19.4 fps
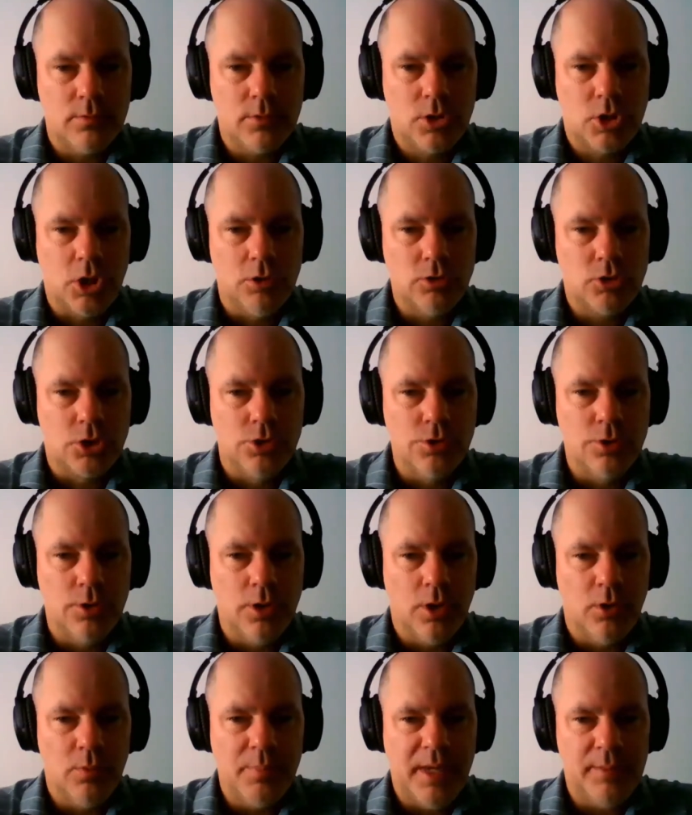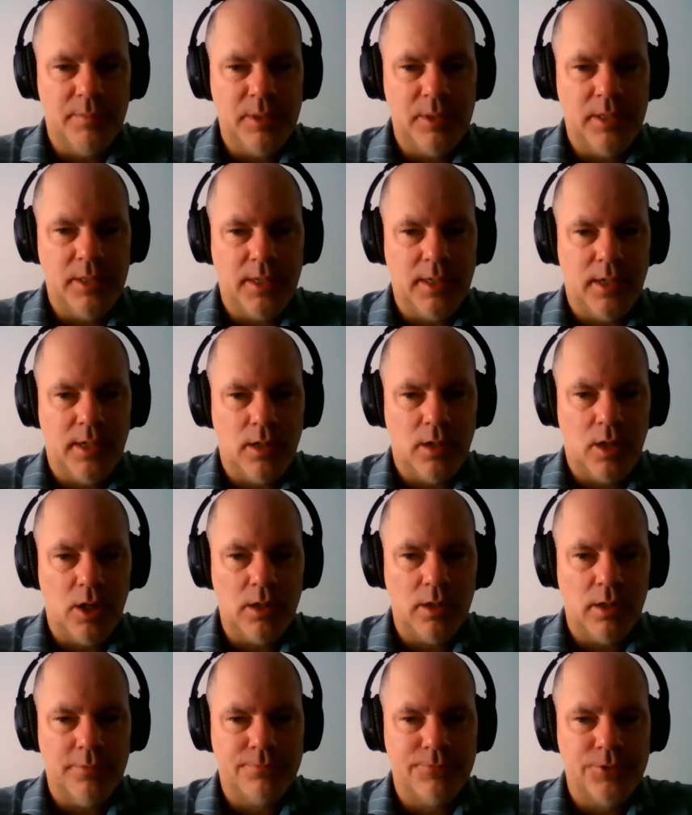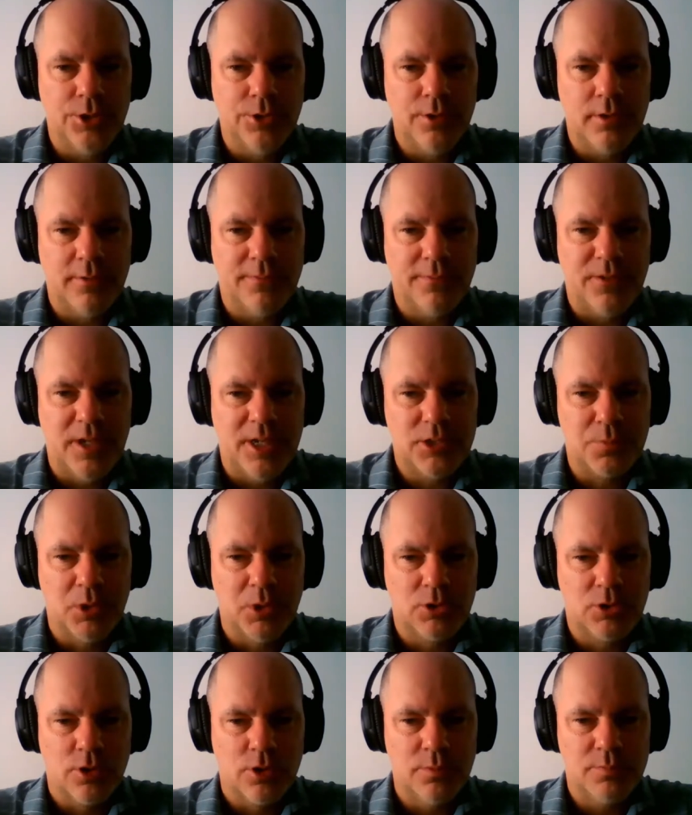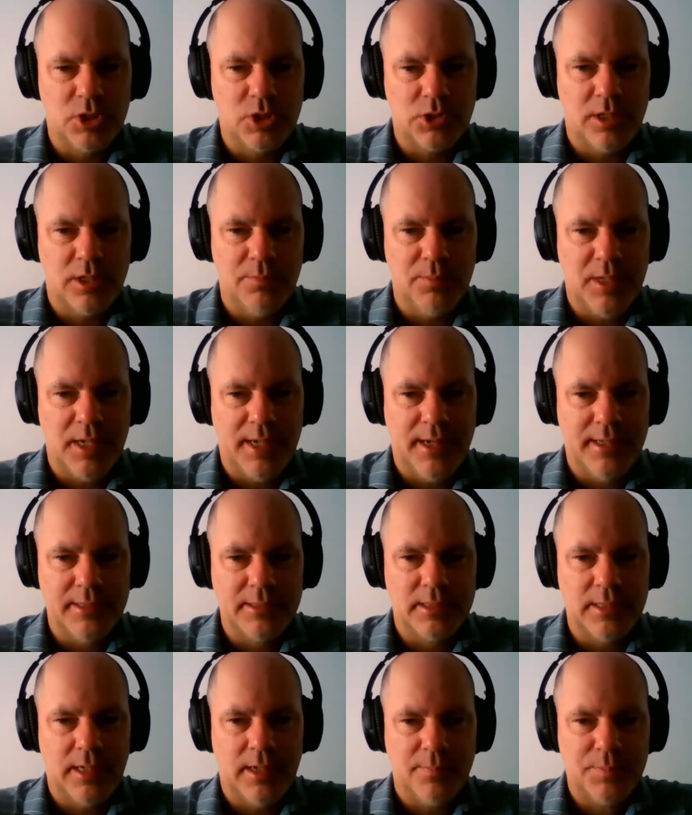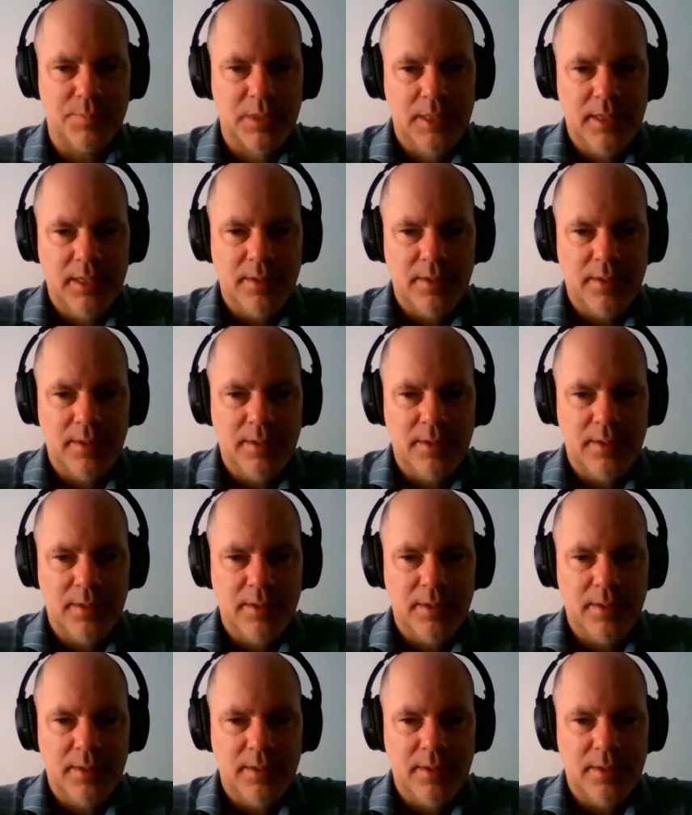Coach Nuno, maybe if you're in the Facebook group, just give me a heads up.